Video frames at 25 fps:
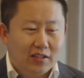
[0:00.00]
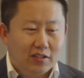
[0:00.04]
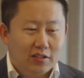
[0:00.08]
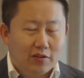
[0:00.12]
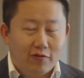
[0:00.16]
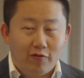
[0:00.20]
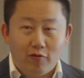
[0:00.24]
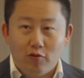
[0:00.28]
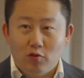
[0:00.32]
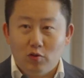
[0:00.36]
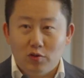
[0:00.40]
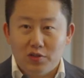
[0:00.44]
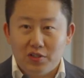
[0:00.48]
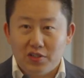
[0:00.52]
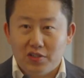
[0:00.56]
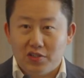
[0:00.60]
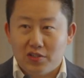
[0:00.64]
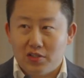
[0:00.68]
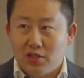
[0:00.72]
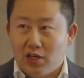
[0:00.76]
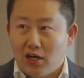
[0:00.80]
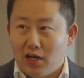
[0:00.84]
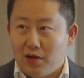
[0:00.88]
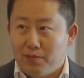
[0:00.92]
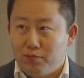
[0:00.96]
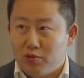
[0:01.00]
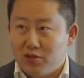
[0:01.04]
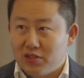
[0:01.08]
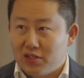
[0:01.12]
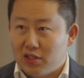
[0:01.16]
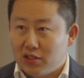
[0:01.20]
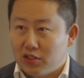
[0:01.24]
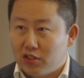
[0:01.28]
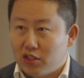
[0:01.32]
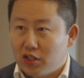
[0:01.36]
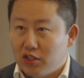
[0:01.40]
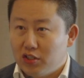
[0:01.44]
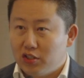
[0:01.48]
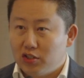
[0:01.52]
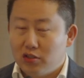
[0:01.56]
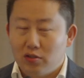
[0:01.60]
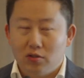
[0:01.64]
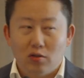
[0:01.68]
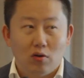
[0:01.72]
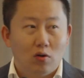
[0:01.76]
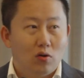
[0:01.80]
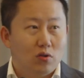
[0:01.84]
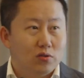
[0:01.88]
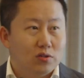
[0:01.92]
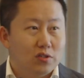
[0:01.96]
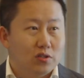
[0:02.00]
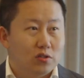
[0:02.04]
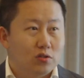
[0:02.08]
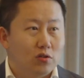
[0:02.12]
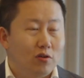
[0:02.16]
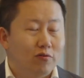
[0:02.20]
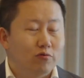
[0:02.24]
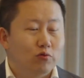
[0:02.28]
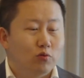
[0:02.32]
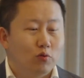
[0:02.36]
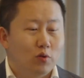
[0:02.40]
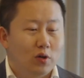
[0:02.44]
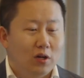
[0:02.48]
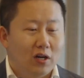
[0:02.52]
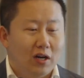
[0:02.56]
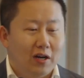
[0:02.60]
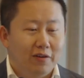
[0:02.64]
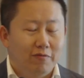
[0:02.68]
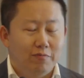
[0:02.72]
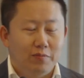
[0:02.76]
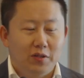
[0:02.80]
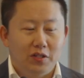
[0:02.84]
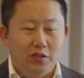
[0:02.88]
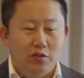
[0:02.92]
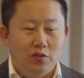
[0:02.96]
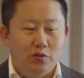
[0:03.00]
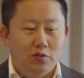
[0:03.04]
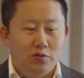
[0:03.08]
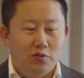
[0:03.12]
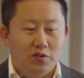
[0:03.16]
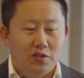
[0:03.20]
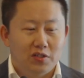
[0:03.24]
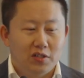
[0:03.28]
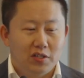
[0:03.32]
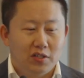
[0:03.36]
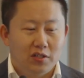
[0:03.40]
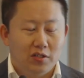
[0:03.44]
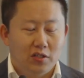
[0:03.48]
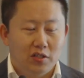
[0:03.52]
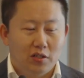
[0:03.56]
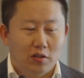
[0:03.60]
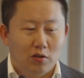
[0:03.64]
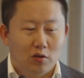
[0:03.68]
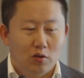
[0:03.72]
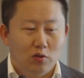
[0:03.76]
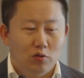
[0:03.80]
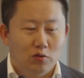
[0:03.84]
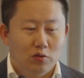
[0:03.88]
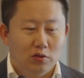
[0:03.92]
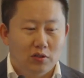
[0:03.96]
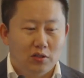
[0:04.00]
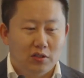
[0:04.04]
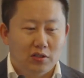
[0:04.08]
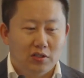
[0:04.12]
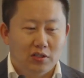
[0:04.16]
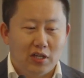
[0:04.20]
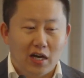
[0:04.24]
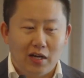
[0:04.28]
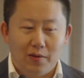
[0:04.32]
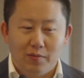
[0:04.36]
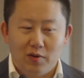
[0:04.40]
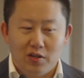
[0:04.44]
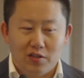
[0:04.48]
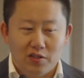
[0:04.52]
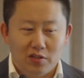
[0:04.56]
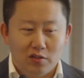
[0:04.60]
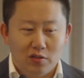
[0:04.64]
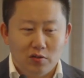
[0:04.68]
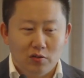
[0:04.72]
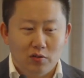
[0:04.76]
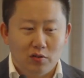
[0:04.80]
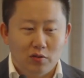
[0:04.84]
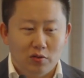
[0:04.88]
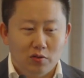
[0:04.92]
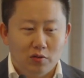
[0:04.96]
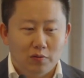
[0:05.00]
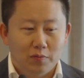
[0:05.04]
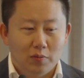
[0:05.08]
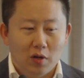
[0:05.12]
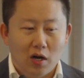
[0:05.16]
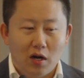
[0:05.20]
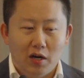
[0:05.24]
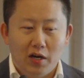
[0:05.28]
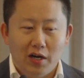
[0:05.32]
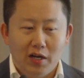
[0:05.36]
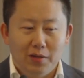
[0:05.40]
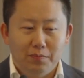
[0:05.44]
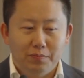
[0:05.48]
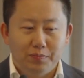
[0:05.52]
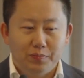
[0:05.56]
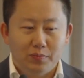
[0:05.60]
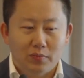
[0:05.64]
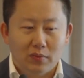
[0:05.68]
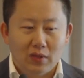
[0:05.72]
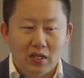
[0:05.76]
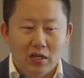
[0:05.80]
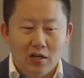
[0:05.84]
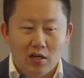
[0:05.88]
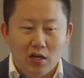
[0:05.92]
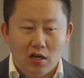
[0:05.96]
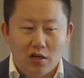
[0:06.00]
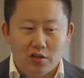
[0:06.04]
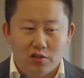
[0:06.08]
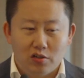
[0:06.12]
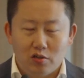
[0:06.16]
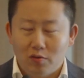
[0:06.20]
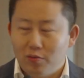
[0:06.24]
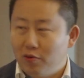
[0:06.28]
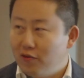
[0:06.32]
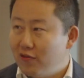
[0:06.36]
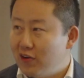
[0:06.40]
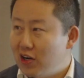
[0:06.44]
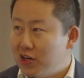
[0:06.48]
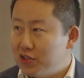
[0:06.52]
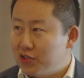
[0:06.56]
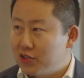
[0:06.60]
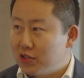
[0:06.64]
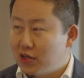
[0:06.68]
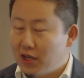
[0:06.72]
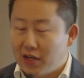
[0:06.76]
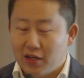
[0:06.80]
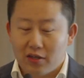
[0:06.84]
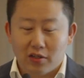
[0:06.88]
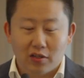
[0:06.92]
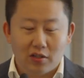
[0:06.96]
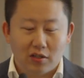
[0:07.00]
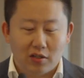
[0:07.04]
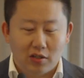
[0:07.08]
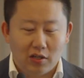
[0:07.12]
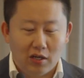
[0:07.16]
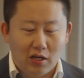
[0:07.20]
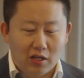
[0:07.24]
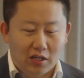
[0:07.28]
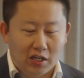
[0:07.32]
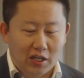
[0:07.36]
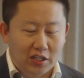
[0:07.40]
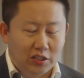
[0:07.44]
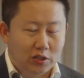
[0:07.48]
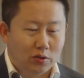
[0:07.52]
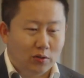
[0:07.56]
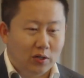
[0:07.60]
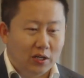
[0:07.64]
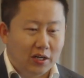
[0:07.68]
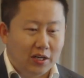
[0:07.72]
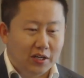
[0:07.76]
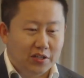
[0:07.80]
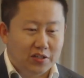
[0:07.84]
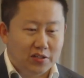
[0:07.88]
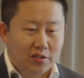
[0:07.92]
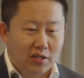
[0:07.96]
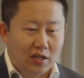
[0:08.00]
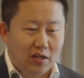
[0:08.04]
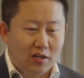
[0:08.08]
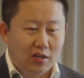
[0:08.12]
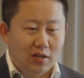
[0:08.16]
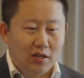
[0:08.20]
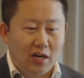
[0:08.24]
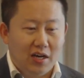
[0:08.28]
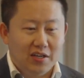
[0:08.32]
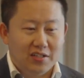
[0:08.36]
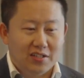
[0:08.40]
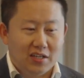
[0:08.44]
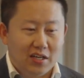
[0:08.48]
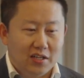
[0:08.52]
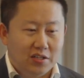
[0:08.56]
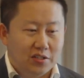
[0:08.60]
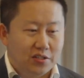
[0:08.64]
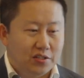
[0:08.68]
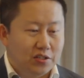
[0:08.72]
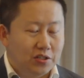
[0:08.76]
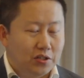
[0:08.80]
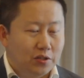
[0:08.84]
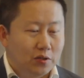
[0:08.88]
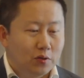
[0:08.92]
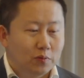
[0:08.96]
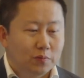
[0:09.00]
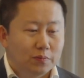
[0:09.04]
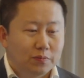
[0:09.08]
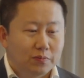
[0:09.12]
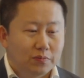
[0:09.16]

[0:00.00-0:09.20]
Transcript: for this presentation, all the software I've been using includes Datamine Studio RM, Supervisor, and occasionally iCitus New.